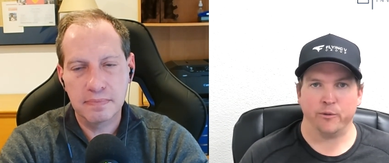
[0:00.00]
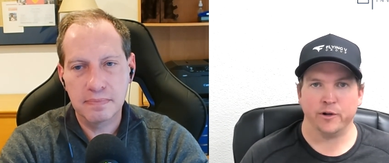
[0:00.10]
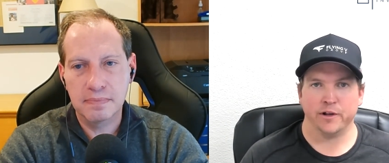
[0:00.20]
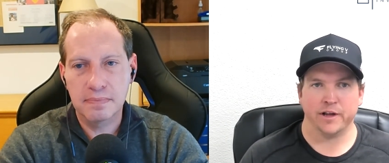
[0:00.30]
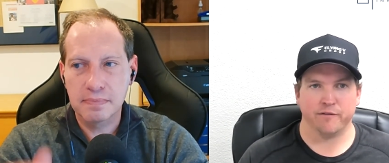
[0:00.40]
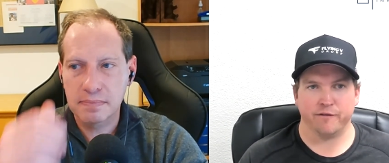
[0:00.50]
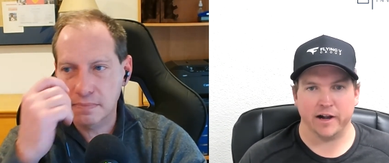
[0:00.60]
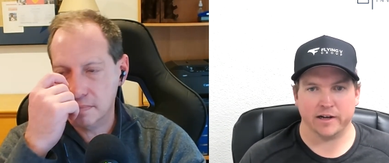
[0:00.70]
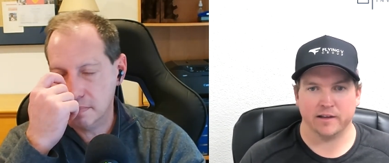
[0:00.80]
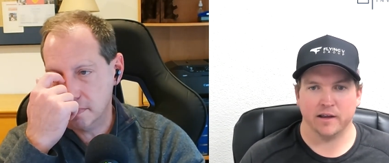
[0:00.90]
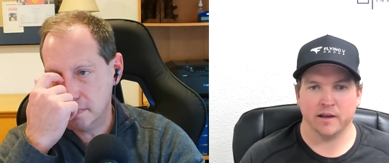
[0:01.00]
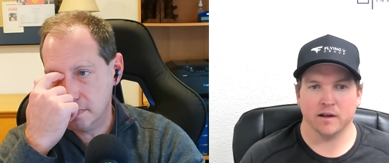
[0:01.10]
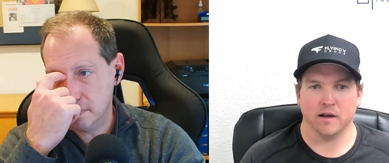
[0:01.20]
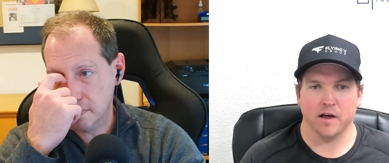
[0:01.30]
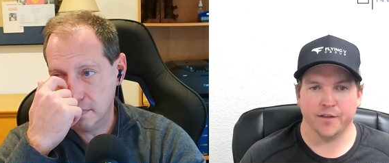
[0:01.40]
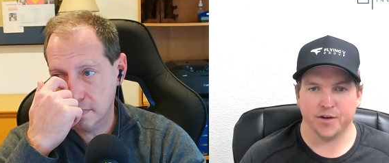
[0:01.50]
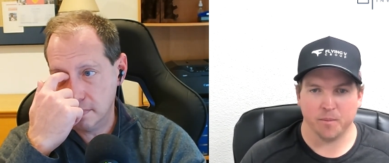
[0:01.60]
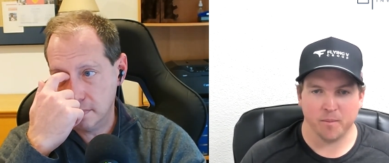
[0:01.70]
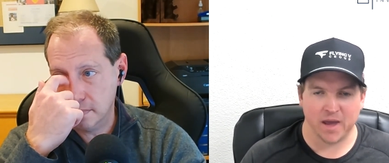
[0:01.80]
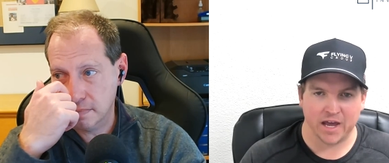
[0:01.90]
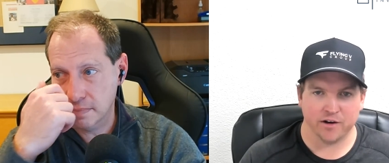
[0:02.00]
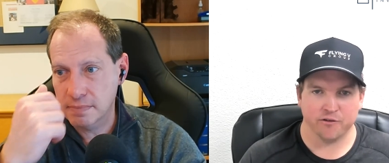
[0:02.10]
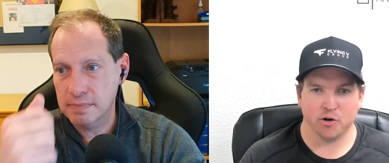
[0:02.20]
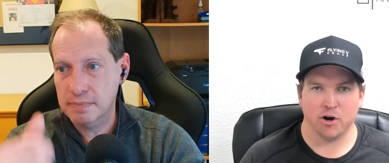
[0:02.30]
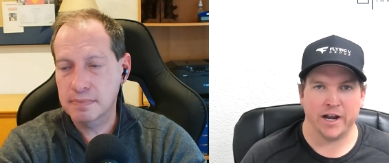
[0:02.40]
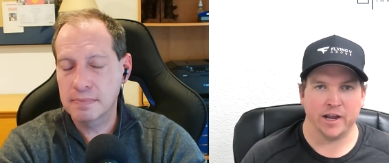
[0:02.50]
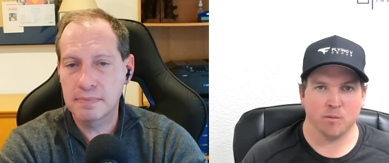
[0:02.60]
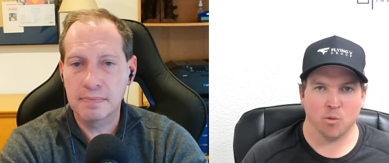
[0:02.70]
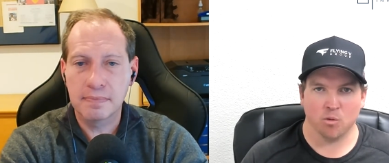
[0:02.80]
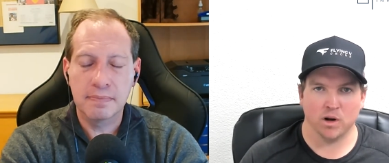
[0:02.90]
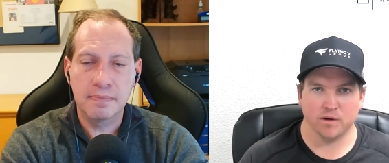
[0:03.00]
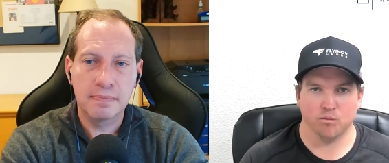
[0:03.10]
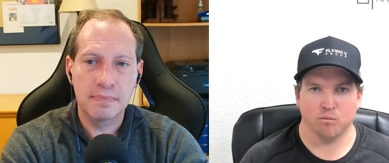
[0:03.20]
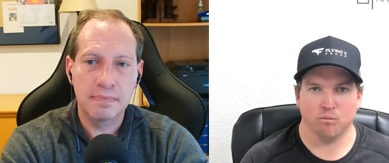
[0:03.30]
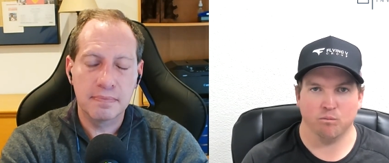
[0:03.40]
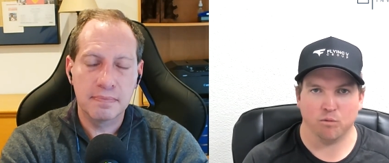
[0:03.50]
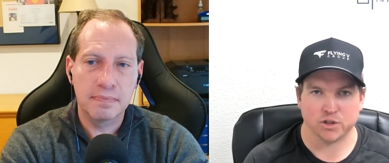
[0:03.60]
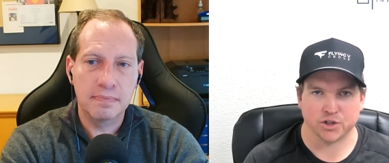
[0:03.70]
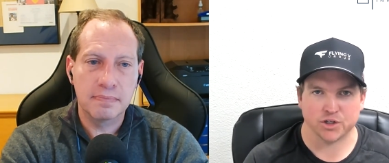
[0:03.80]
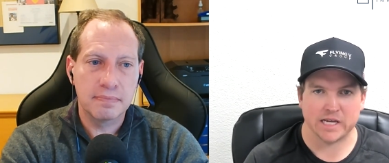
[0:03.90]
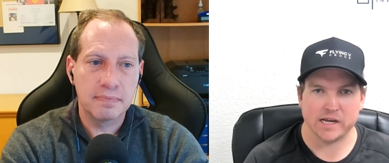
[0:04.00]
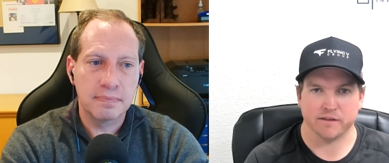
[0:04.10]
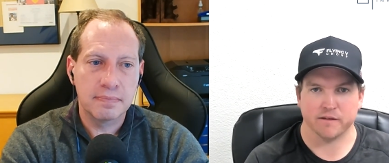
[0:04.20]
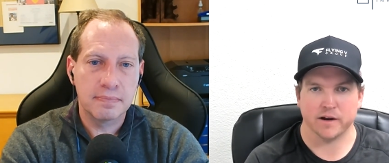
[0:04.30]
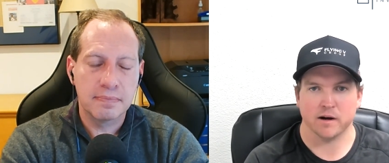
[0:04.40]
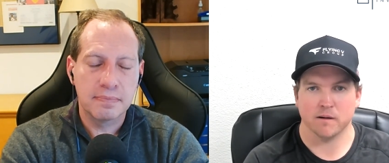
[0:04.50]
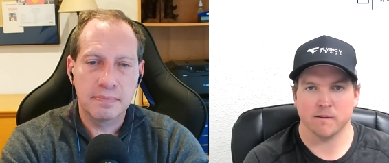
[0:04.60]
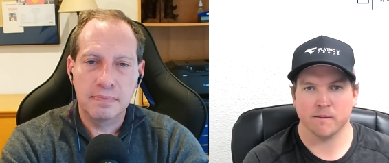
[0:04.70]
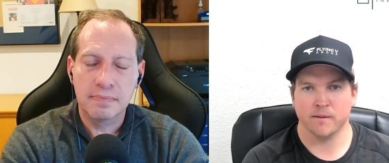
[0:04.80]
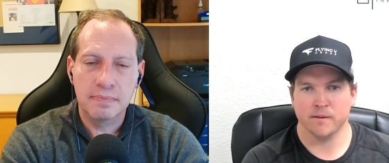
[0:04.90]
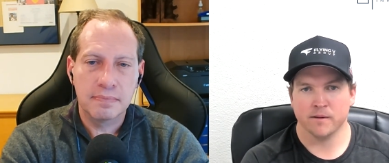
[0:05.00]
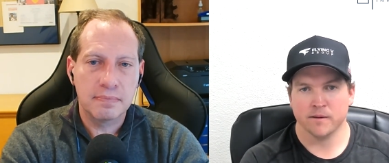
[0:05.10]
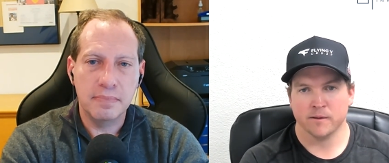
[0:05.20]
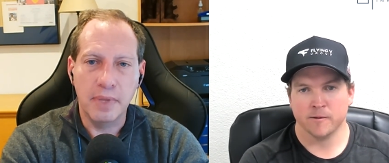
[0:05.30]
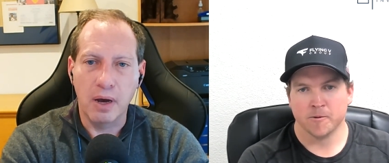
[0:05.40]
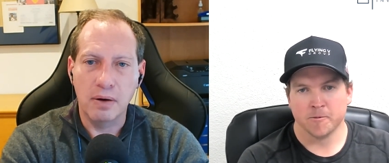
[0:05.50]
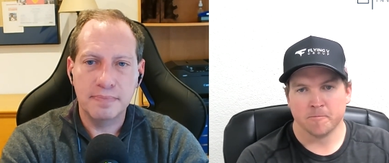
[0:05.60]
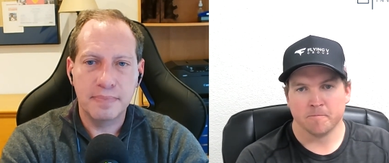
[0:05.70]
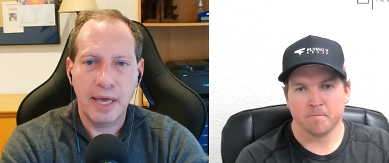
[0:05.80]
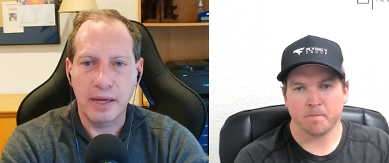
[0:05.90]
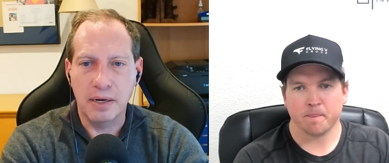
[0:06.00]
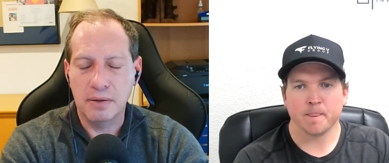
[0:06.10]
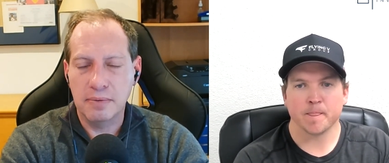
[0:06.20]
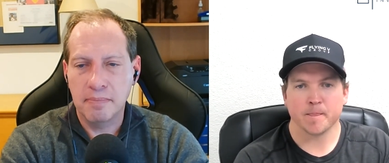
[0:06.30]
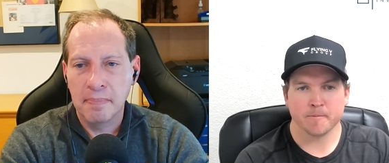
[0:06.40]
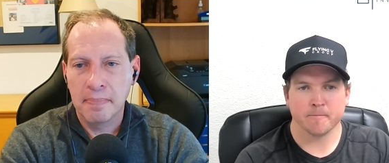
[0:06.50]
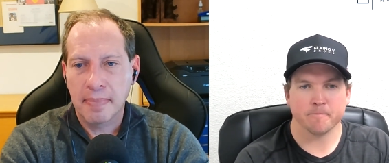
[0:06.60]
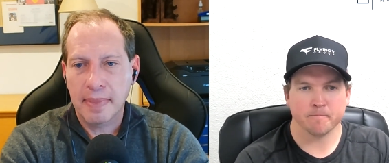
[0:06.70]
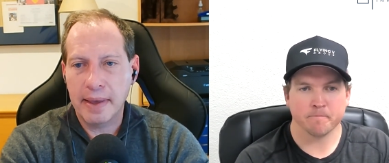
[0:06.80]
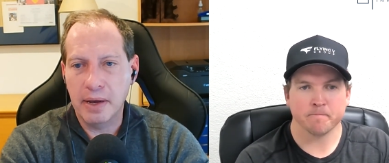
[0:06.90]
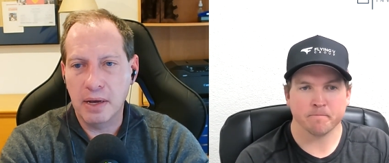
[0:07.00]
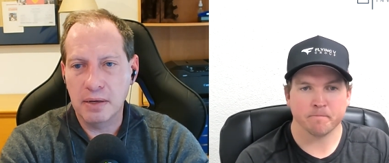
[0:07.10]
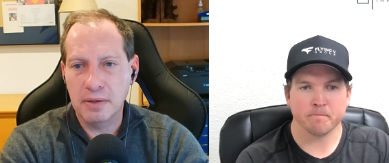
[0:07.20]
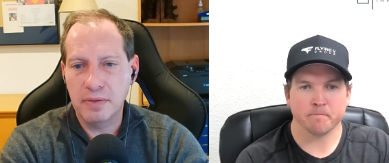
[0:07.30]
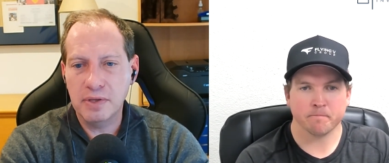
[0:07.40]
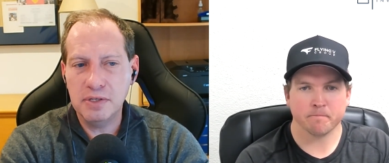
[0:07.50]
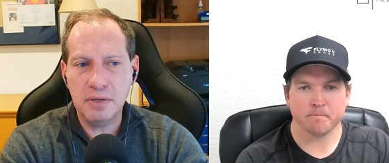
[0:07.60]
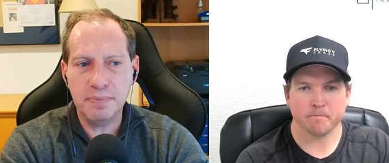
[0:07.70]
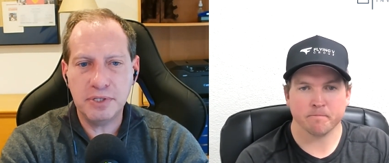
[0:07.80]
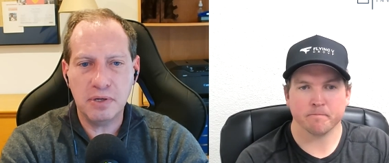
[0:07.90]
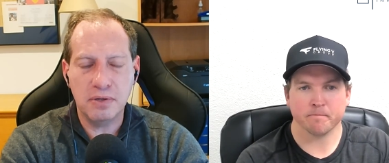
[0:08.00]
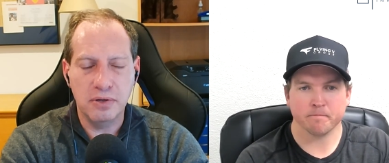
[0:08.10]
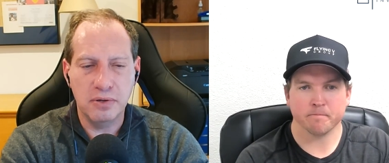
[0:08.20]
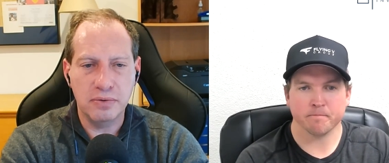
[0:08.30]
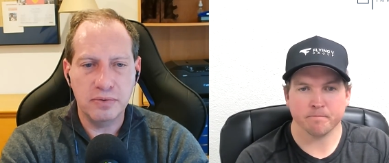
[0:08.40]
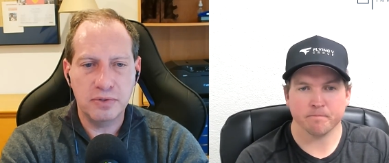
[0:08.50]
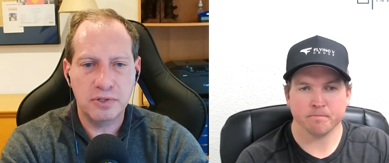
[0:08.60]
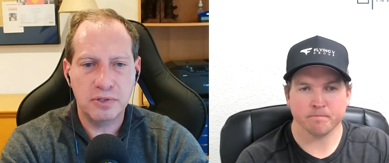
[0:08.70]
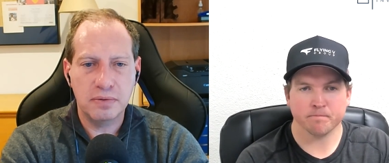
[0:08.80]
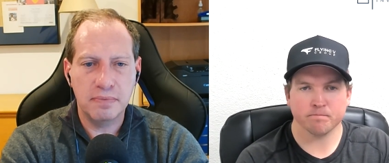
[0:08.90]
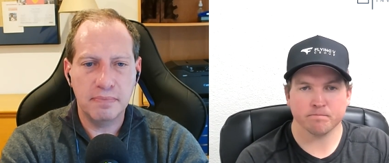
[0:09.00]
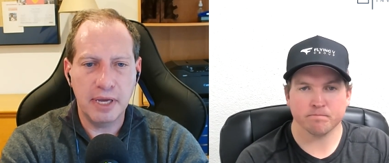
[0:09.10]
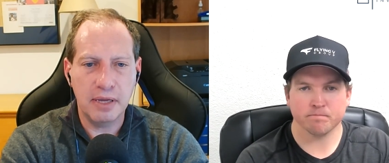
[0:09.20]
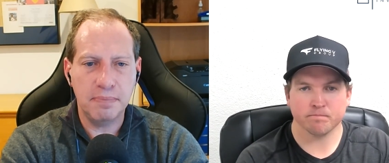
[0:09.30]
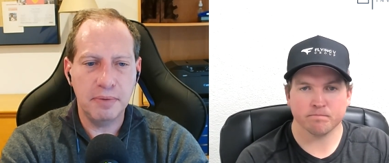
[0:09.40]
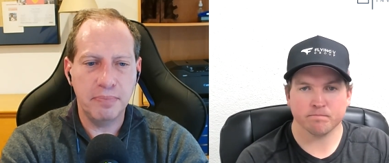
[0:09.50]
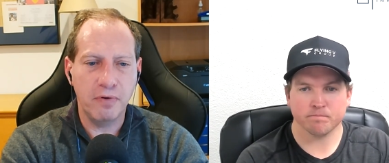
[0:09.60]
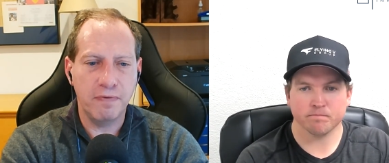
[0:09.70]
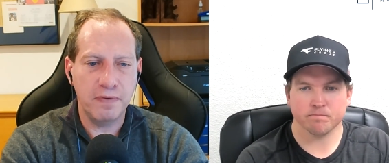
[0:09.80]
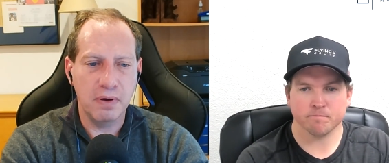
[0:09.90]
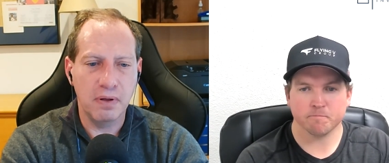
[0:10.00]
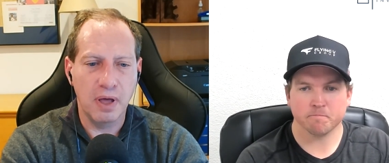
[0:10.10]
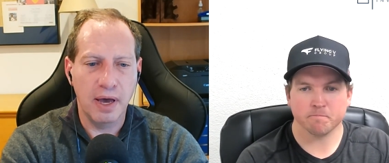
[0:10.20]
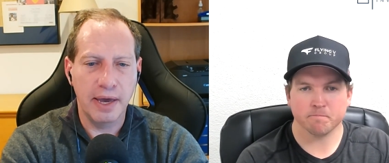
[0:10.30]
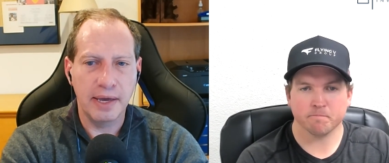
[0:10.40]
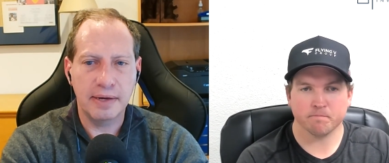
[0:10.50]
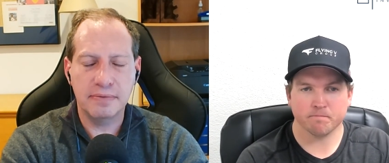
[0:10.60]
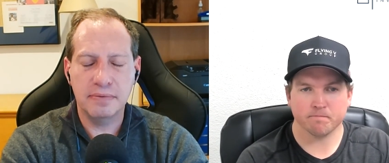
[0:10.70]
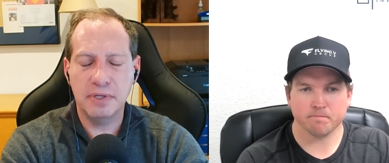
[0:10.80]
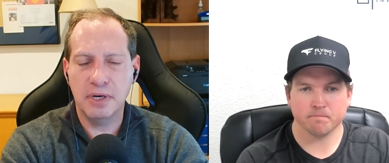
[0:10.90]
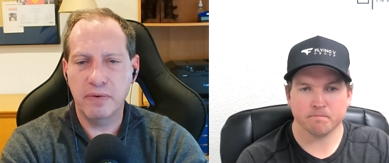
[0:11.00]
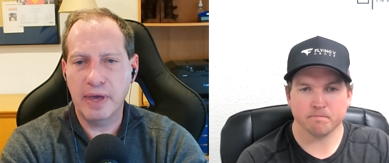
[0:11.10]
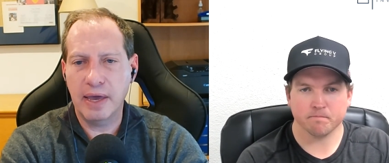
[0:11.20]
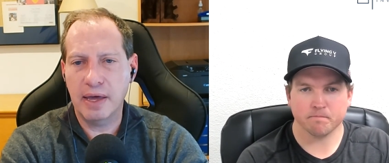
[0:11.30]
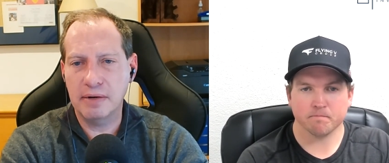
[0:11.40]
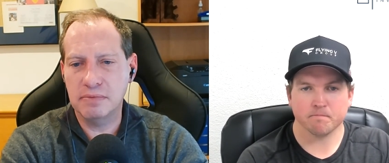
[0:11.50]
Speaker 1: really affecting the demand of uranium, or what's your take there? No, I
Speaker 2: don't. The DeepSeek news made people feel like, you know, they had